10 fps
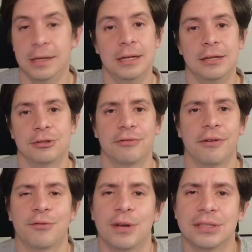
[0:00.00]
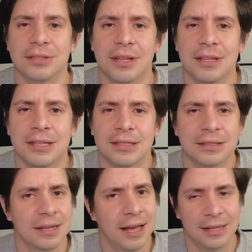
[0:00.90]
So if you have questions on
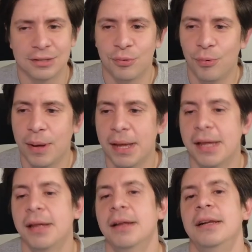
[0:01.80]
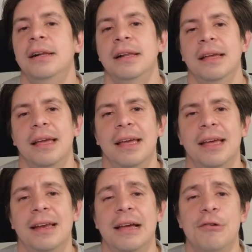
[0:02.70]
this, ask away,
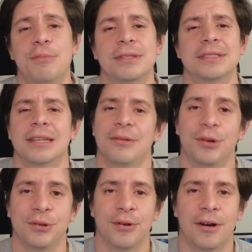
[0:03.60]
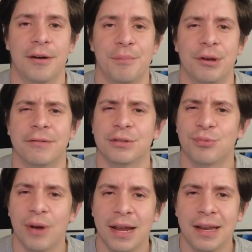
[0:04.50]
and I hope it's sunny where you are. But if it's
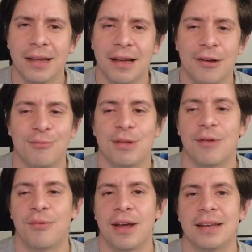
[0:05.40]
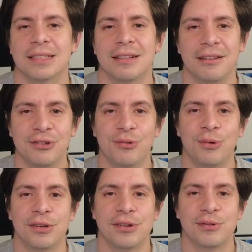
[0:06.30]
raining, I hope that rain is cleaning your
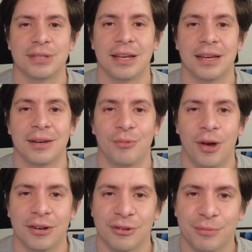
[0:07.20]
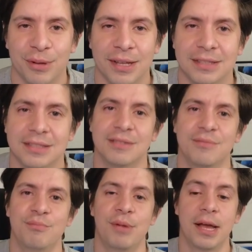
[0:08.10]
windows and watering your plants.
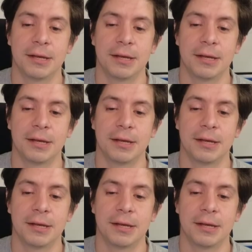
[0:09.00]
Bye.